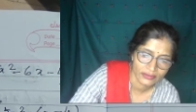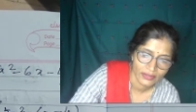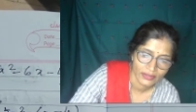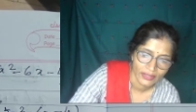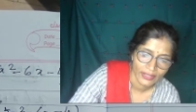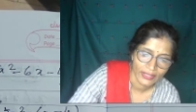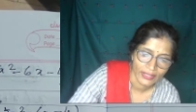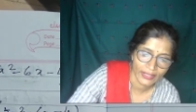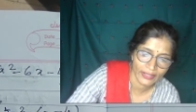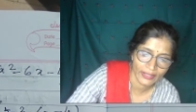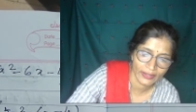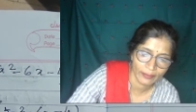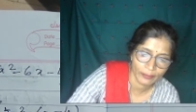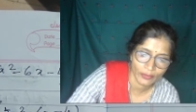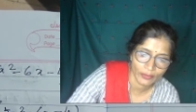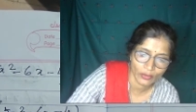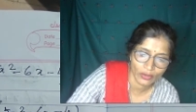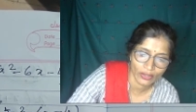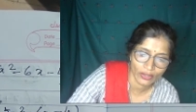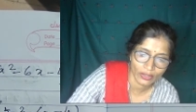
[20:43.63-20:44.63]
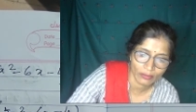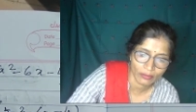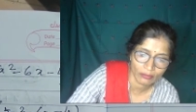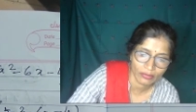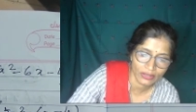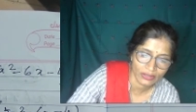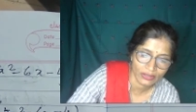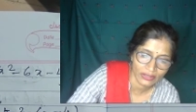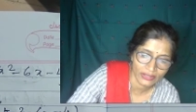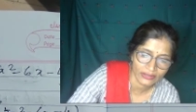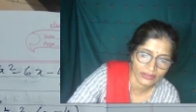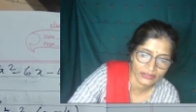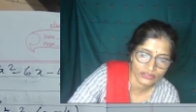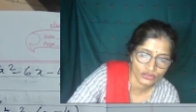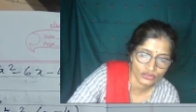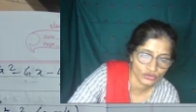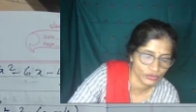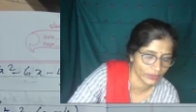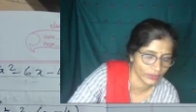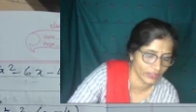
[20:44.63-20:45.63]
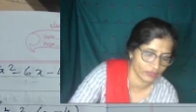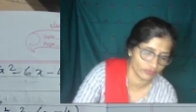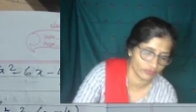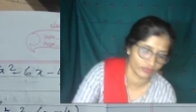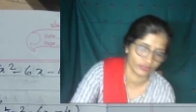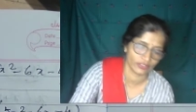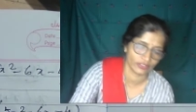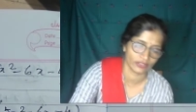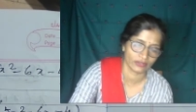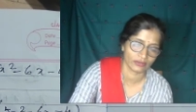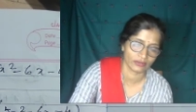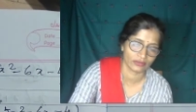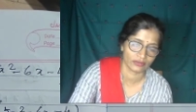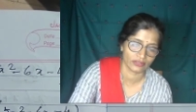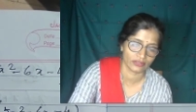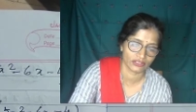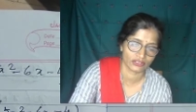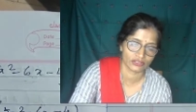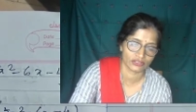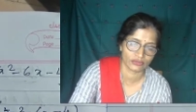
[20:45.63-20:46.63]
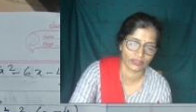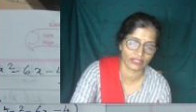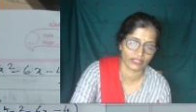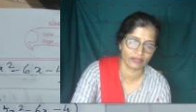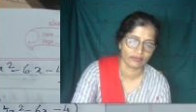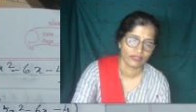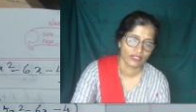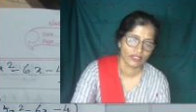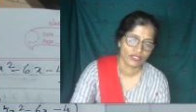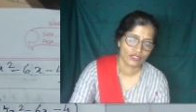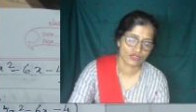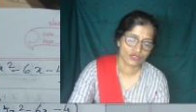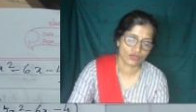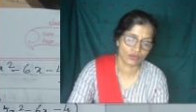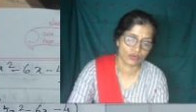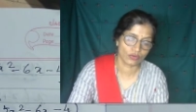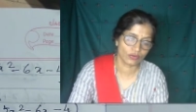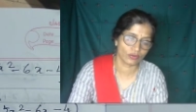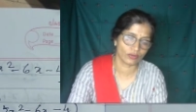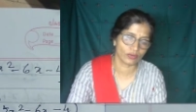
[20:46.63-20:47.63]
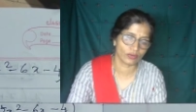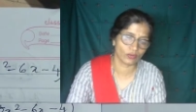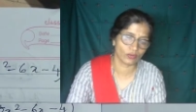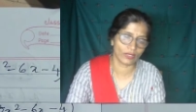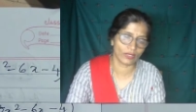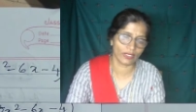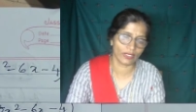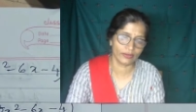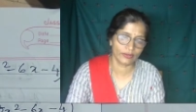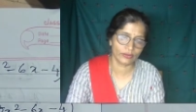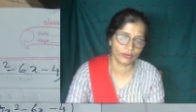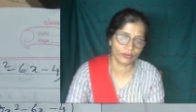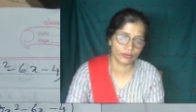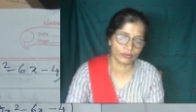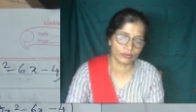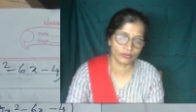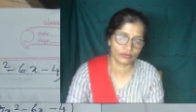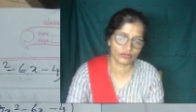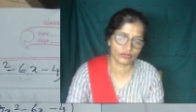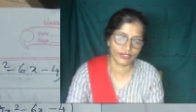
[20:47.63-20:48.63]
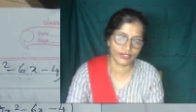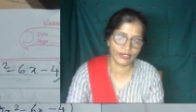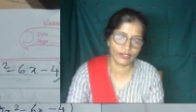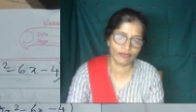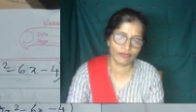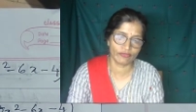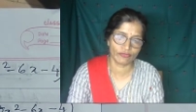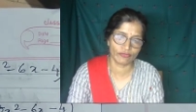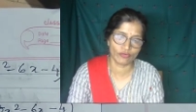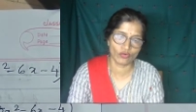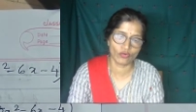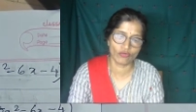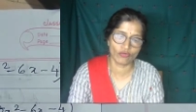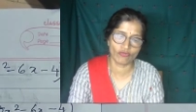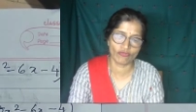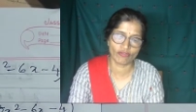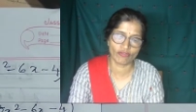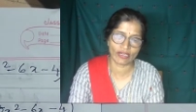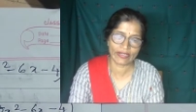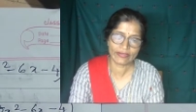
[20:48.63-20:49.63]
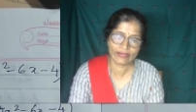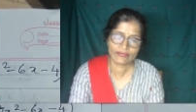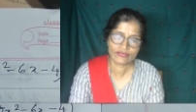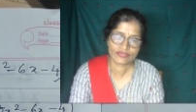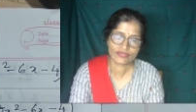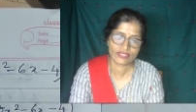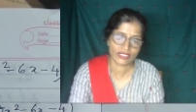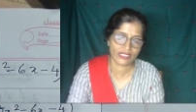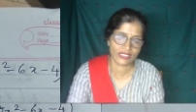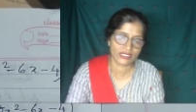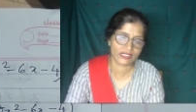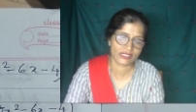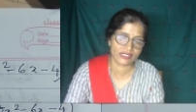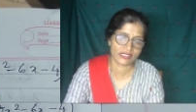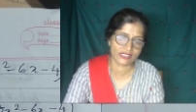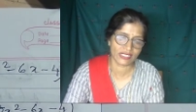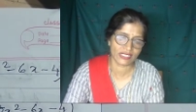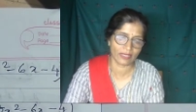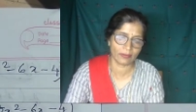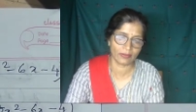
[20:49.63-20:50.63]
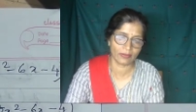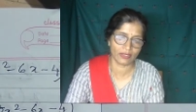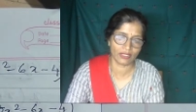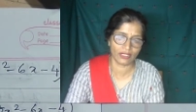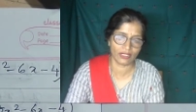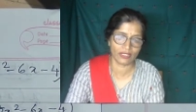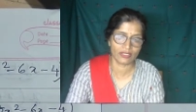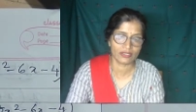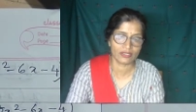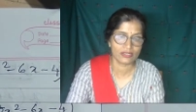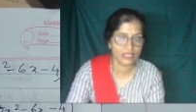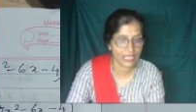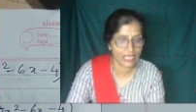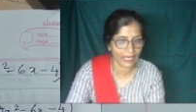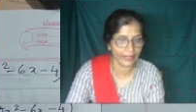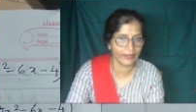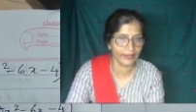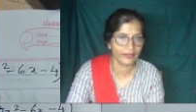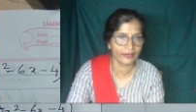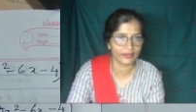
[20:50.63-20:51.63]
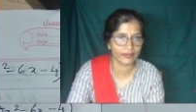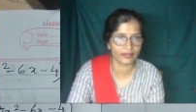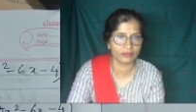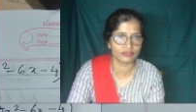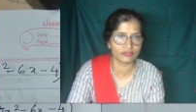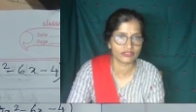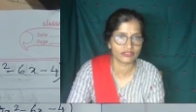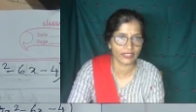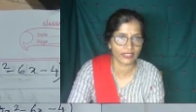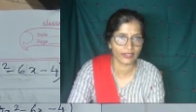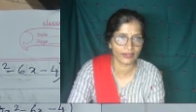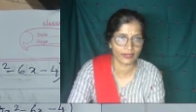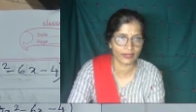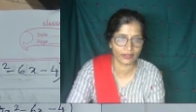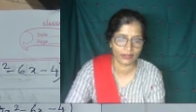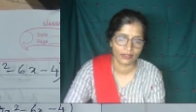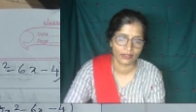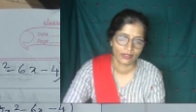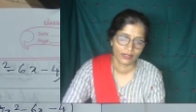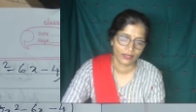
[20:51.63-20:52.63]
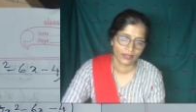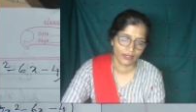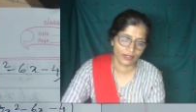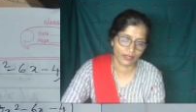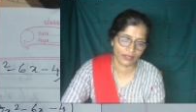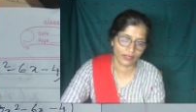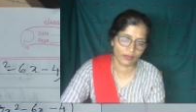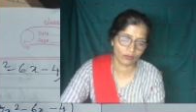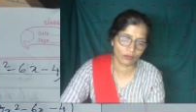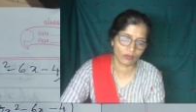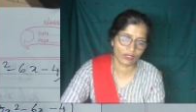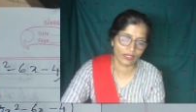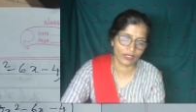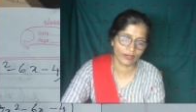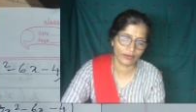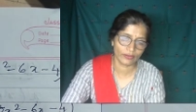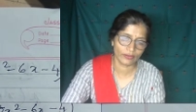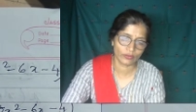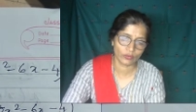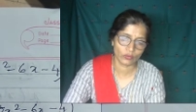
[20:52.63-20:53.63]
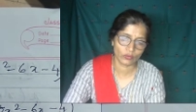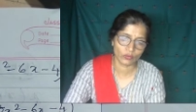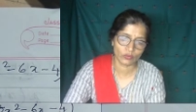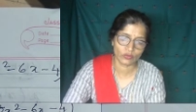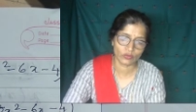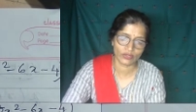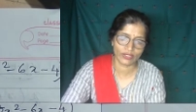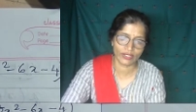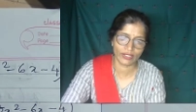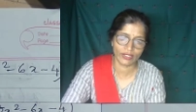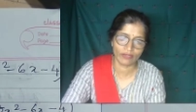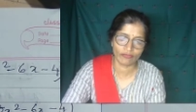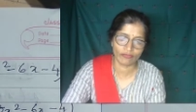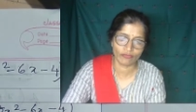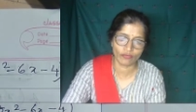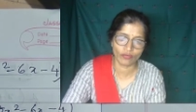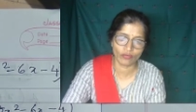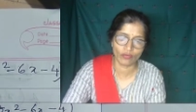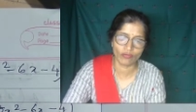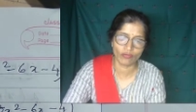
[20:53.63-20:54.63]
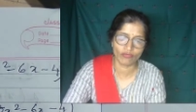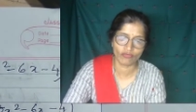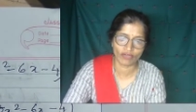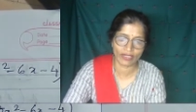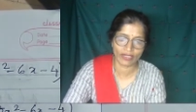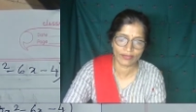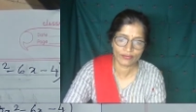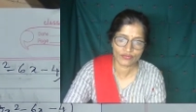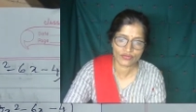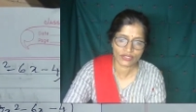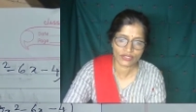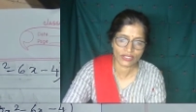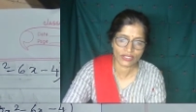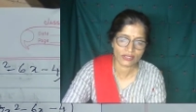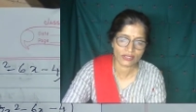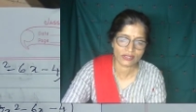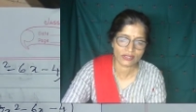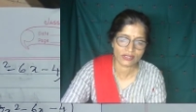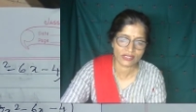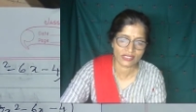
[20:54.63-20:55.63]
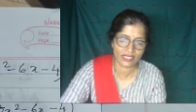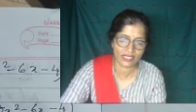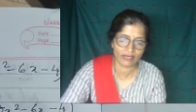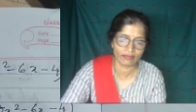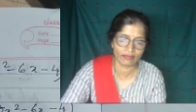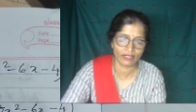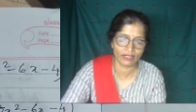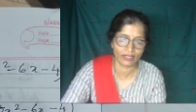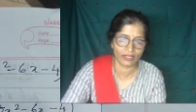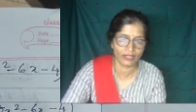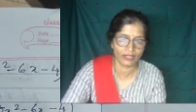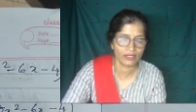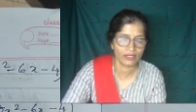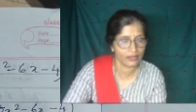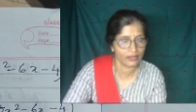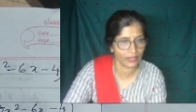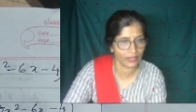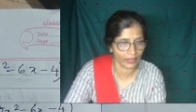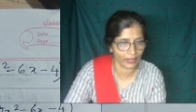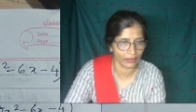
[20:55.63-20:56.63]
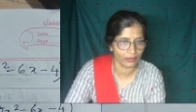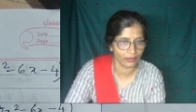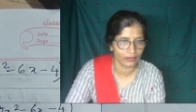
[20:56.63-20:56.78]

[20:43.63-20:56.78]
And a pure number, that is 12 here, this 12. So 1, 2, 3, 4, 5, 6, 7, 8, 9 terms are here. Here 1, 2, 3, 4, 5, 6, 7, 8, 9.